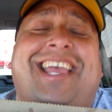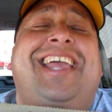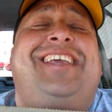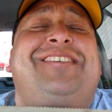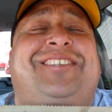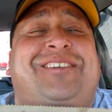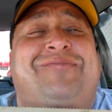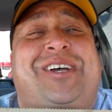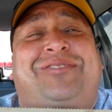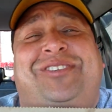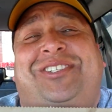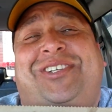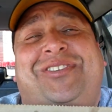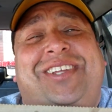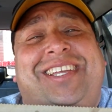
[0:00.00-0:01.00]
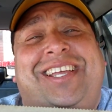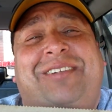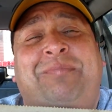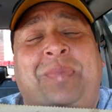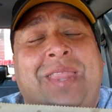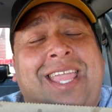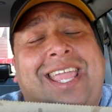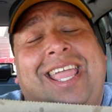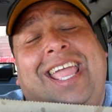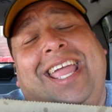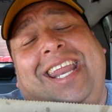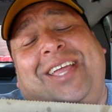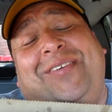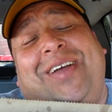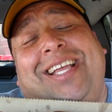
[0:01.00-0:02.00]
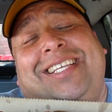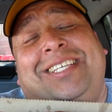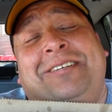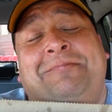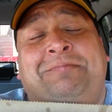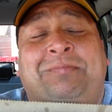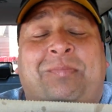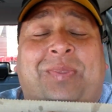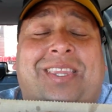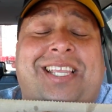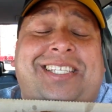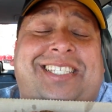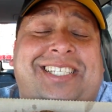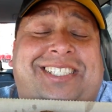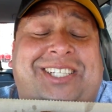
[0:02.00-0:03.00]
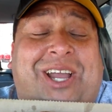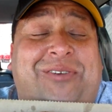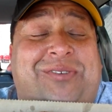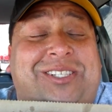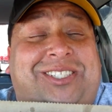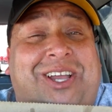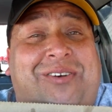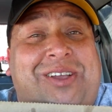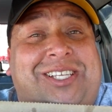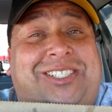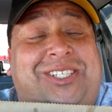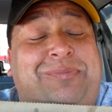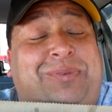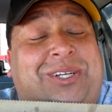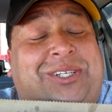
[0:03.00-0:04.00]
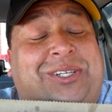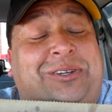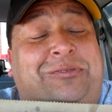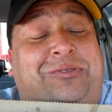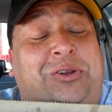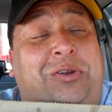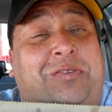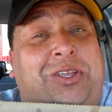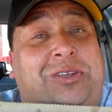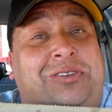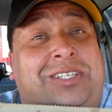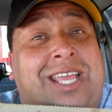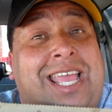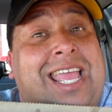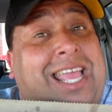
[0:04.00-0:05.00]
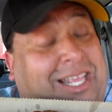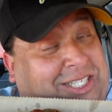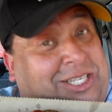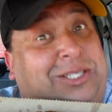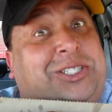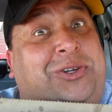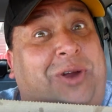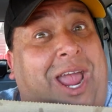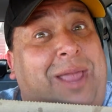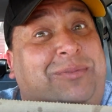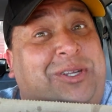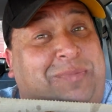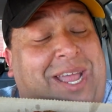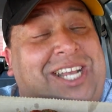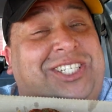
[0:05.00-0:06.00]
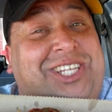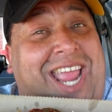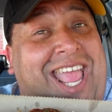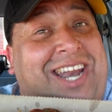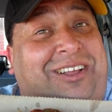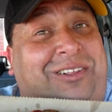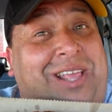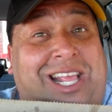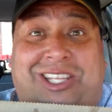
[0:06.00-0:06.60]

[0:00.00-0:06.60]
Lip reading: Thank you so much for tuning in. Anyways, this is Joe for Joey's Super Cool Food Reviews. Subscribe to my channel.